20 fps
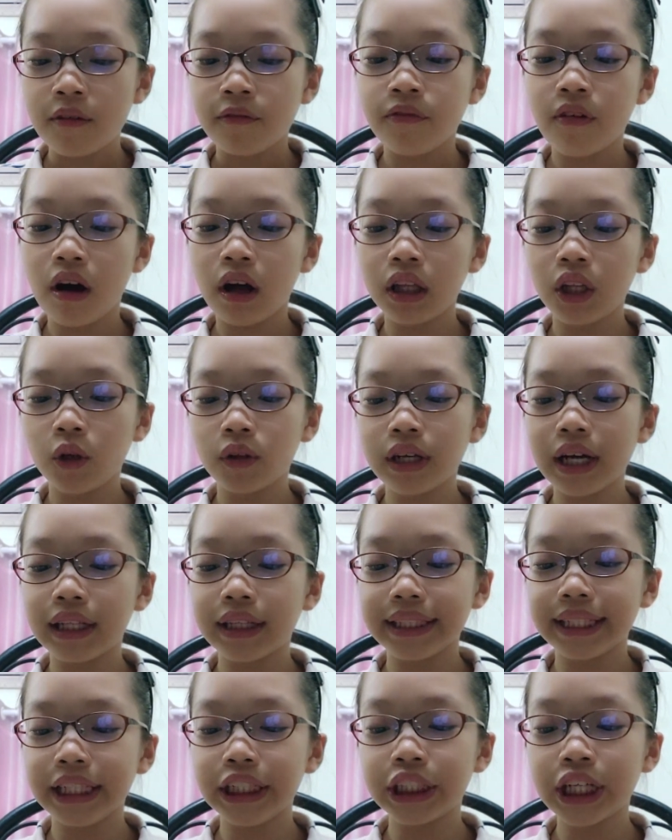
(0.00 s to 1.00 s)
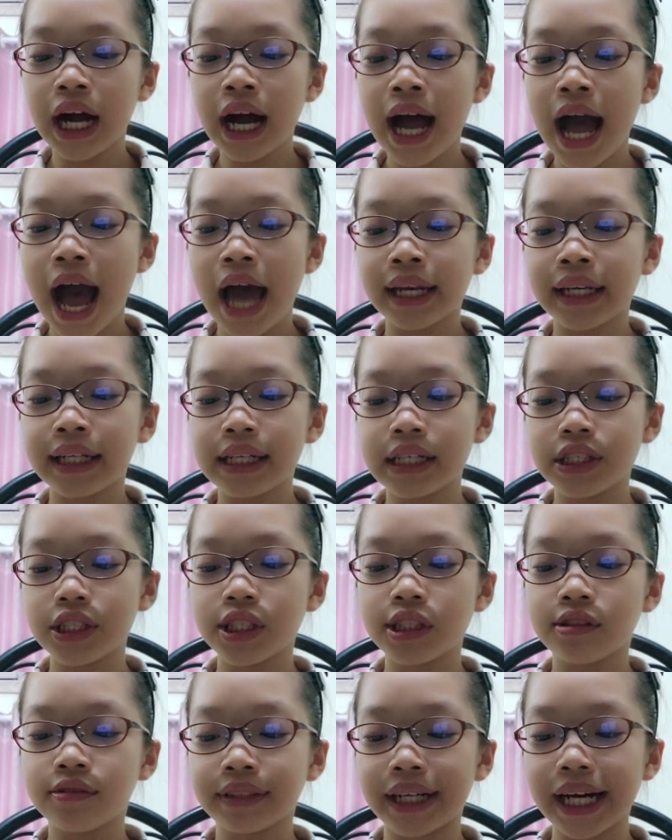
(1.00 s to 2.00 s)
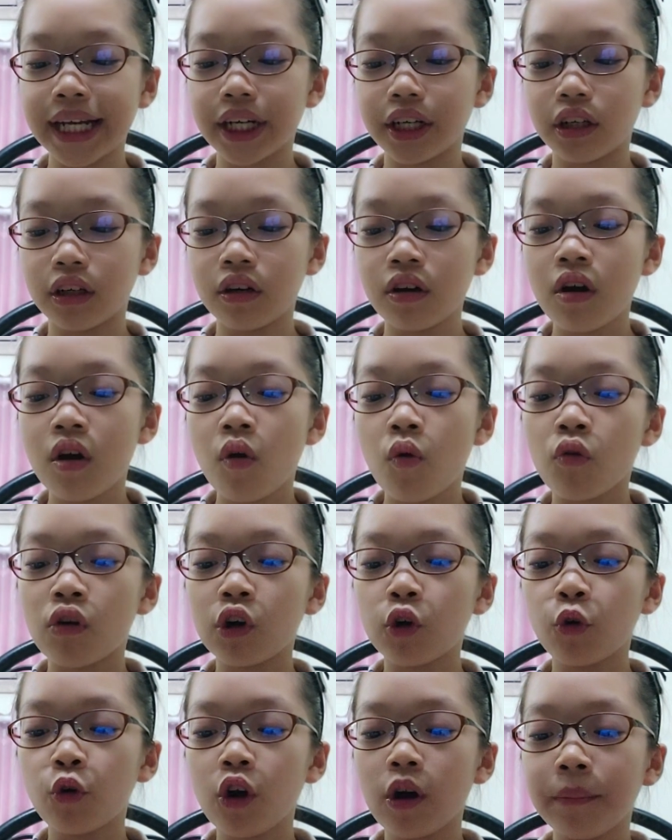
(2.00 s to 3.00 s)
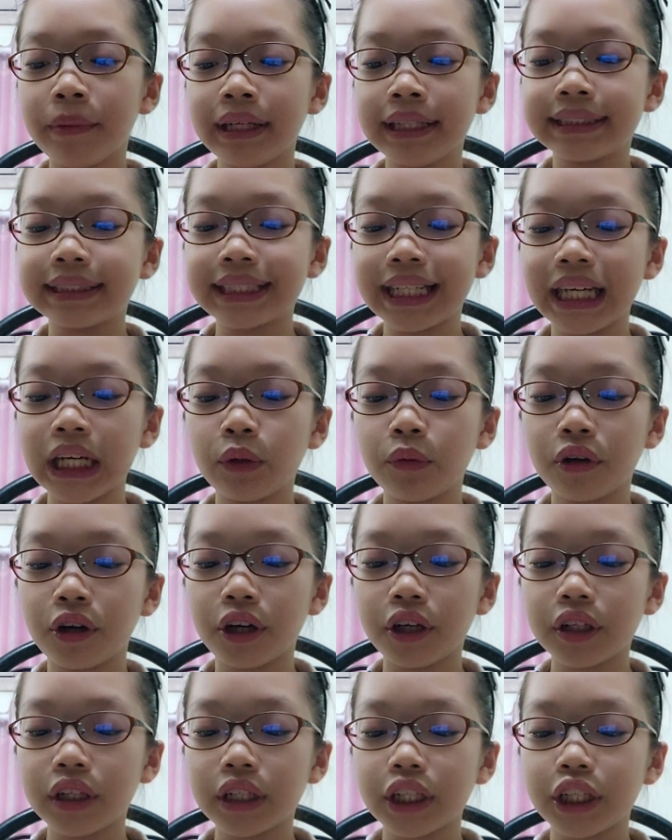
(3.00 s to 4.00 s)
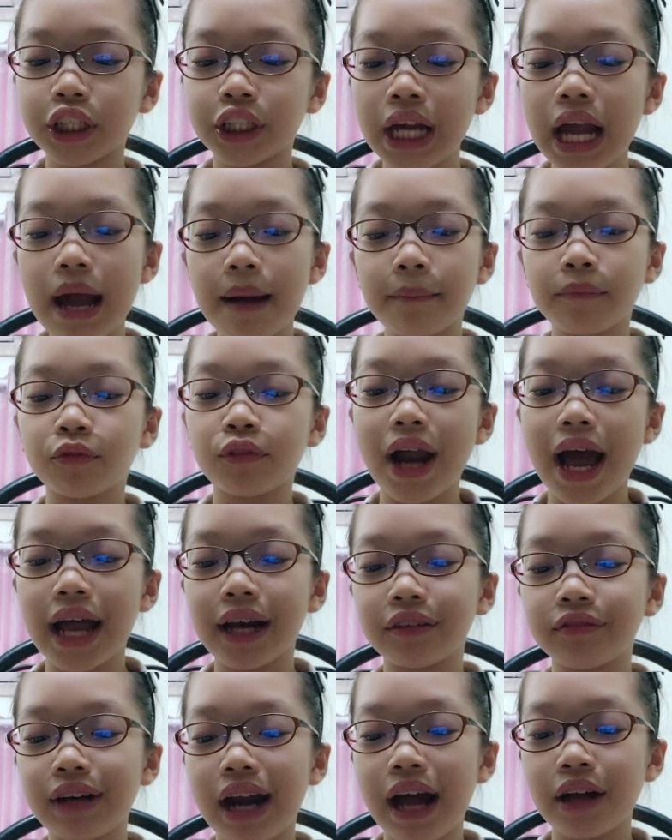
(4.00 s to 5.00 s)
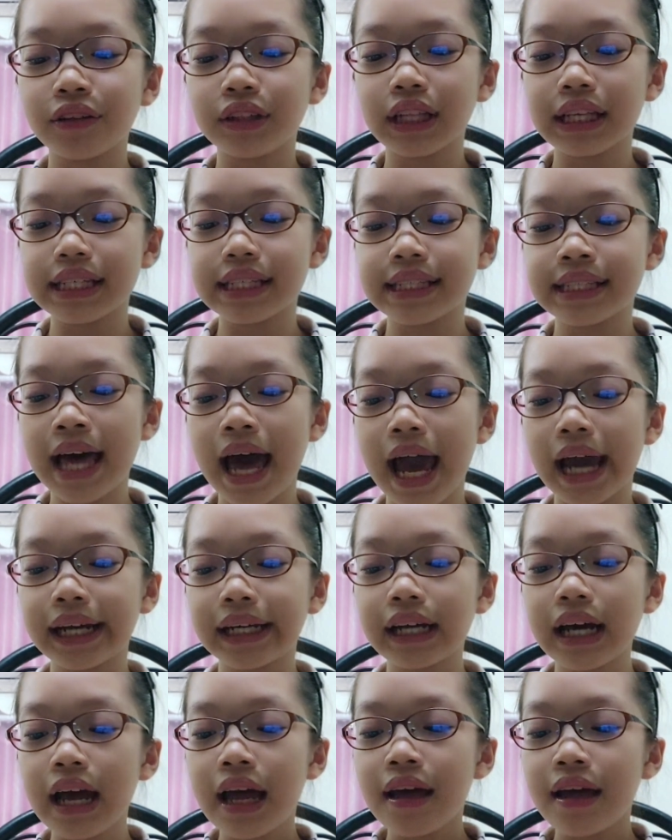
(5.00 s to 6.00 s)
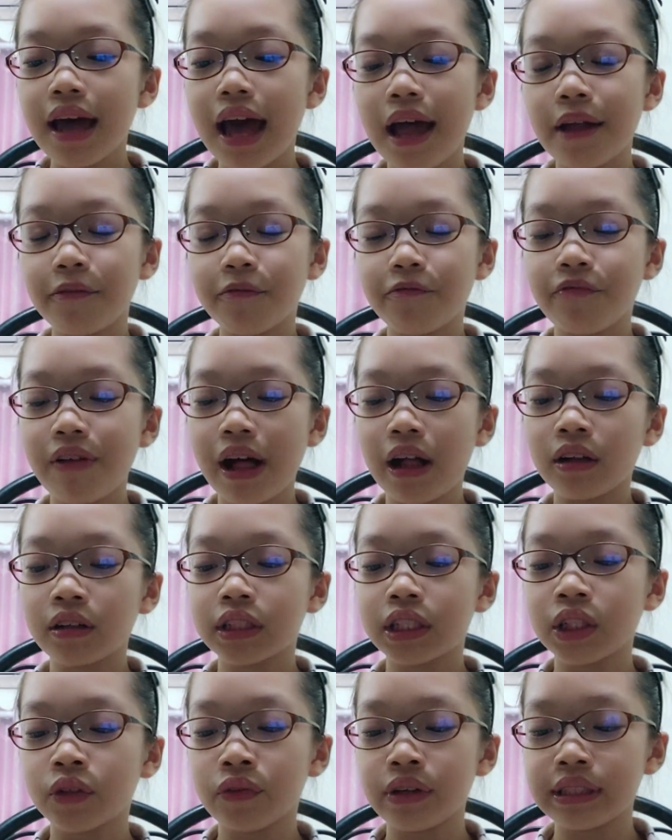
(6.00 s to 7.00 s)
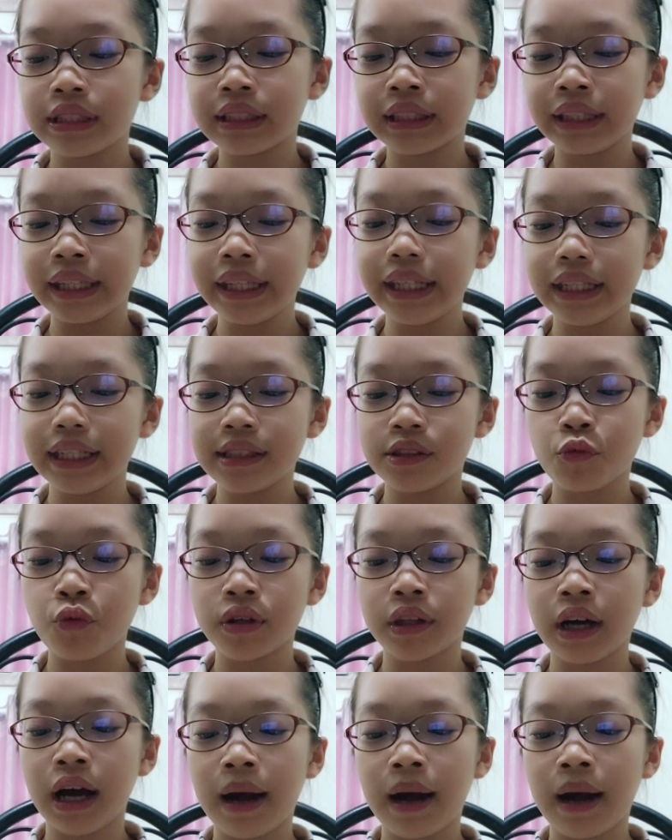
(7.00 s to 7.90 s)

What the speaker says: follow Elijah and his trainer, or we'll be skewered. Jem ran round to the side and fell to his knees with